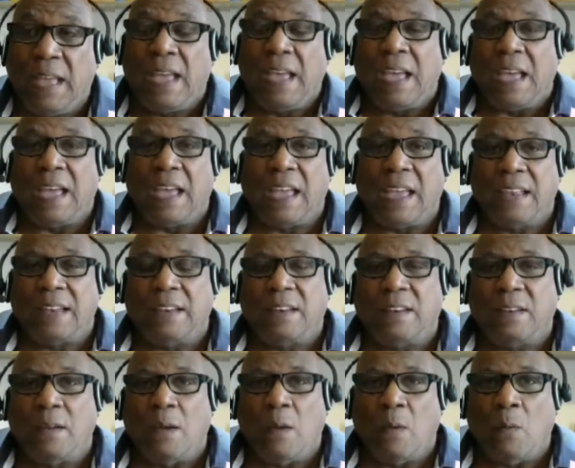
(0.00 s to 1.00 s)

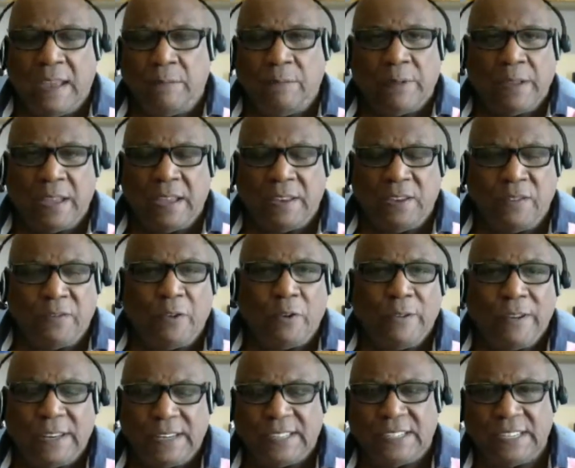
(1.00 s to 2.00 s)
and you've
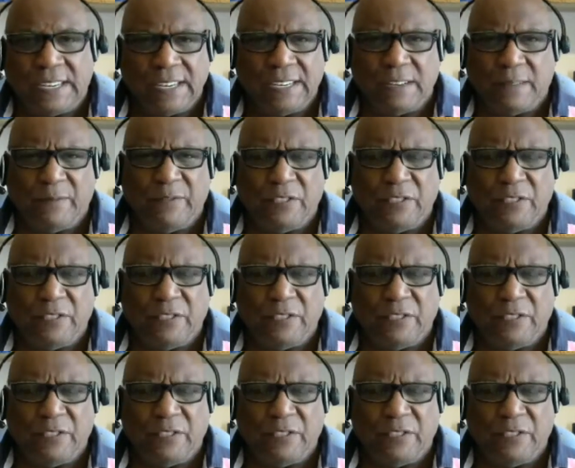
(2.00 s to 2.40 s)
already seen the